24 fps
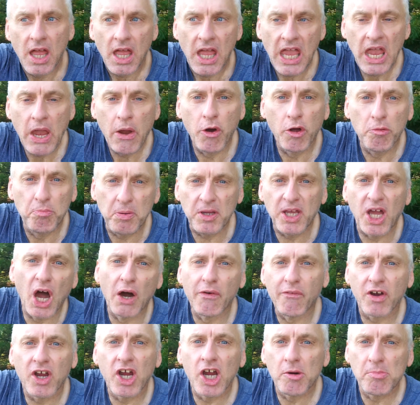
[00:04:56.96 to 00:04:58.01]
he would be
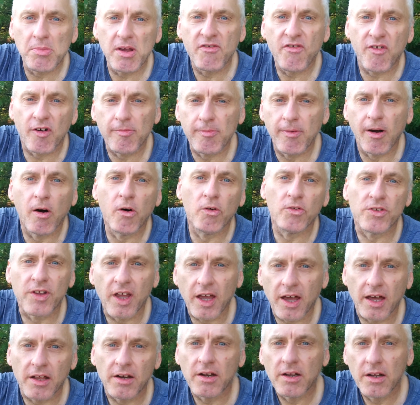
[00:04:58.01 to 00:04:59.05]
over here before my own
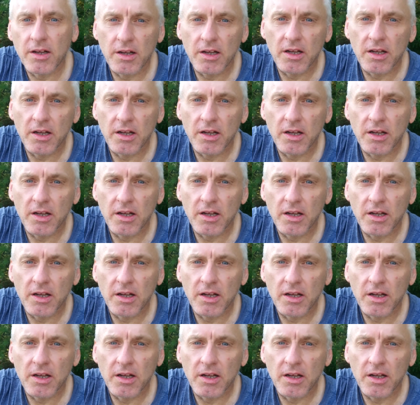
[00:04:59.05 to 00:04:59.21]
dad.